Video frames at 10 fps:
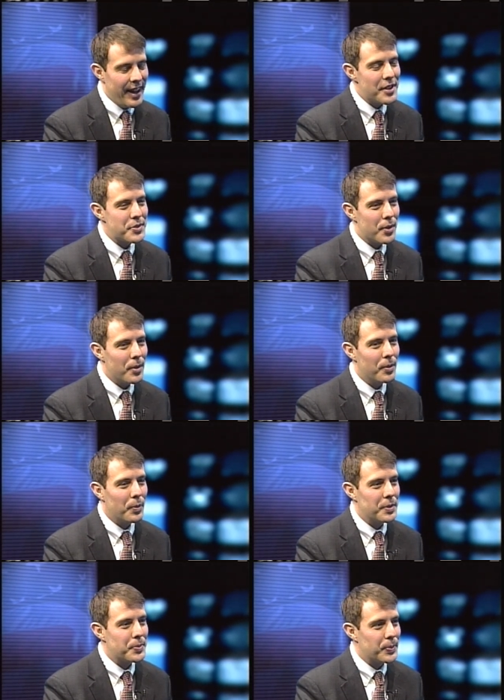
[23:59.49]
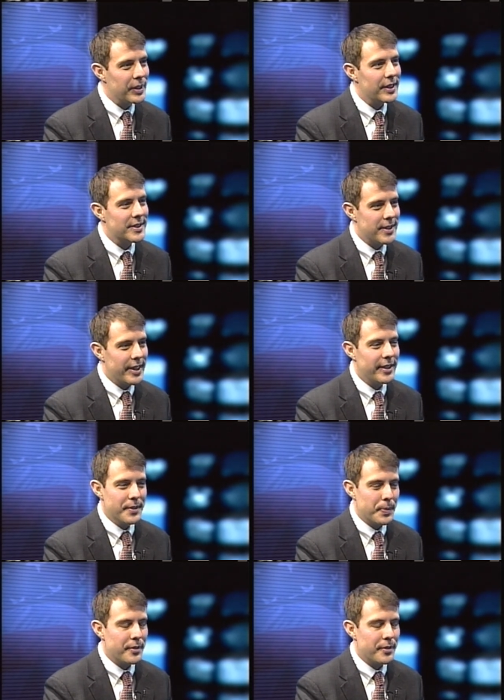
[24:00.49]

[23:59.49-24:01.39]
So what's really exciting is what the